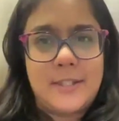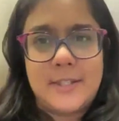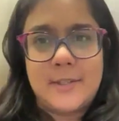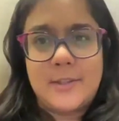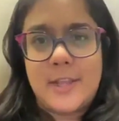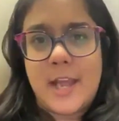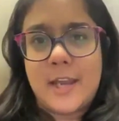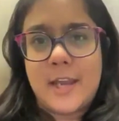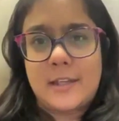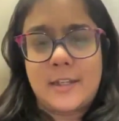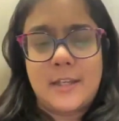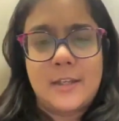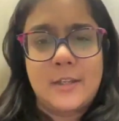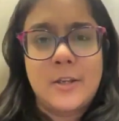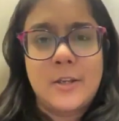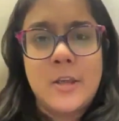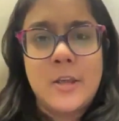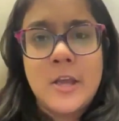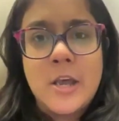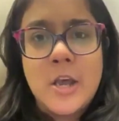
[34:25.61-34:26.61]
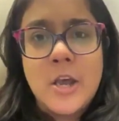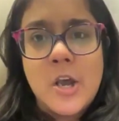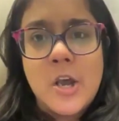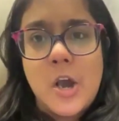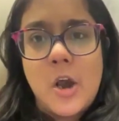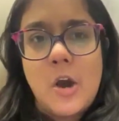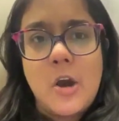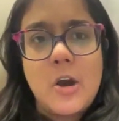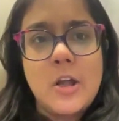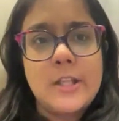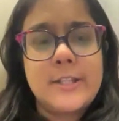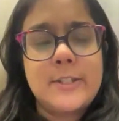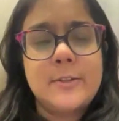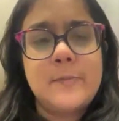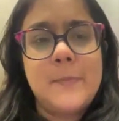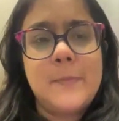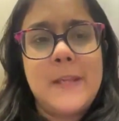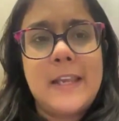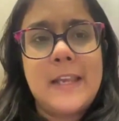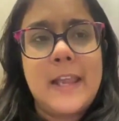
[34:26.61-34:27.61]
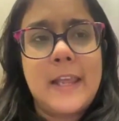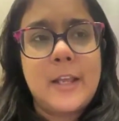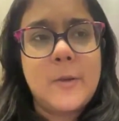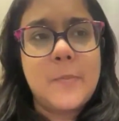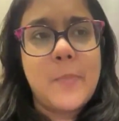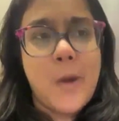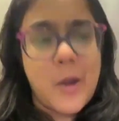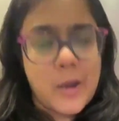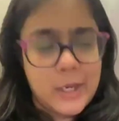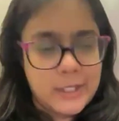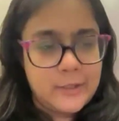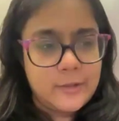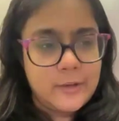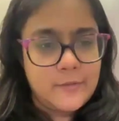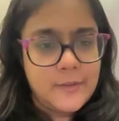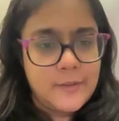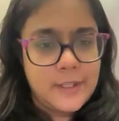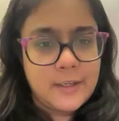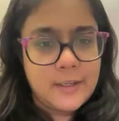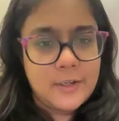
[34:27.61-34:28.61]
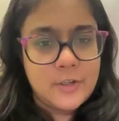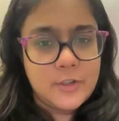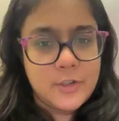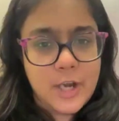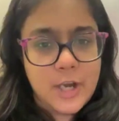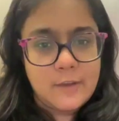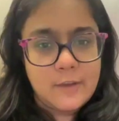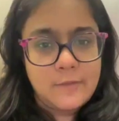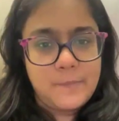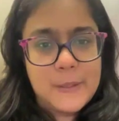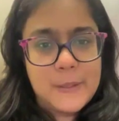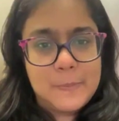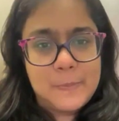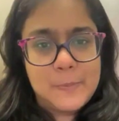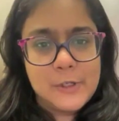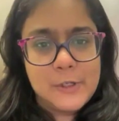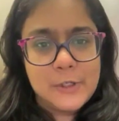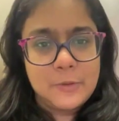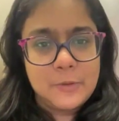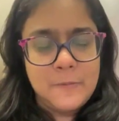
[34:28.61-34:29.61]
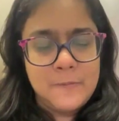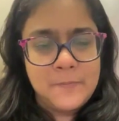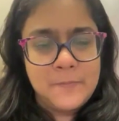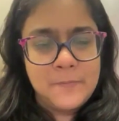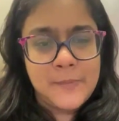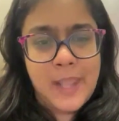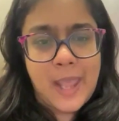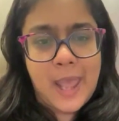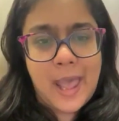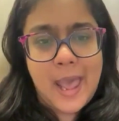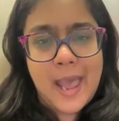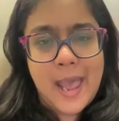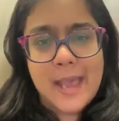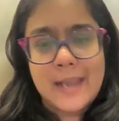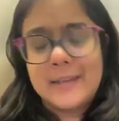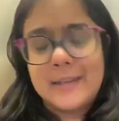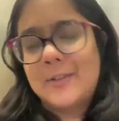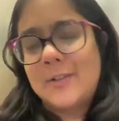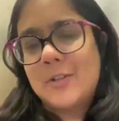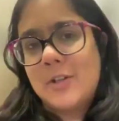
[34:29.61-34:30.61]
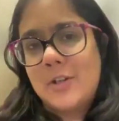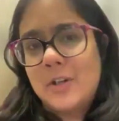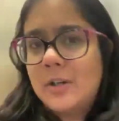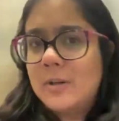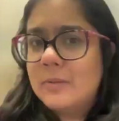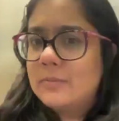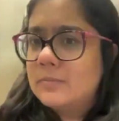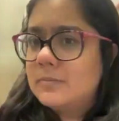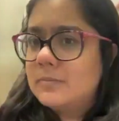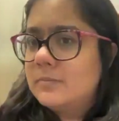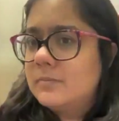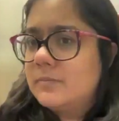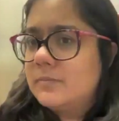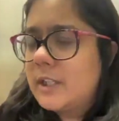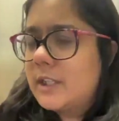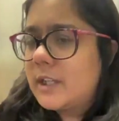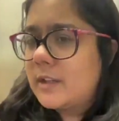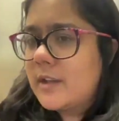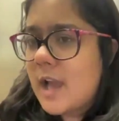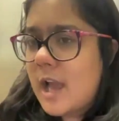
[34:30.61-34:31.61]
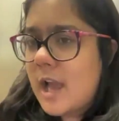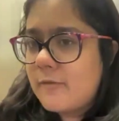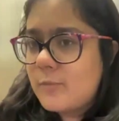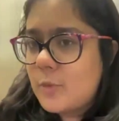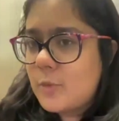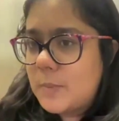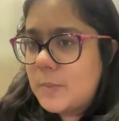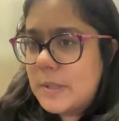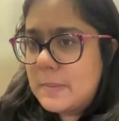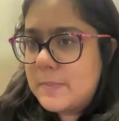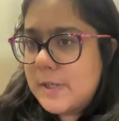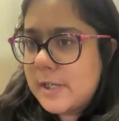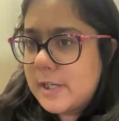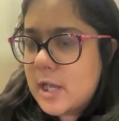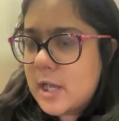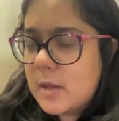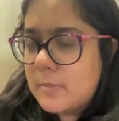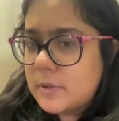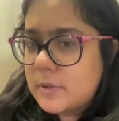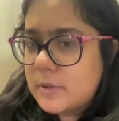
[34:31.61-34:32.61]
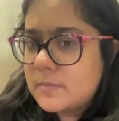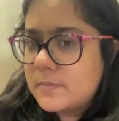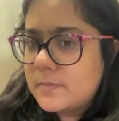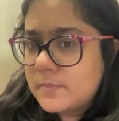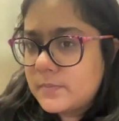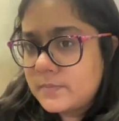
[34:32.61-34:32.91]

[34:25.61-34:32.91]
So that can also be like a pointer we can drive people to and uh, we can have more people come in.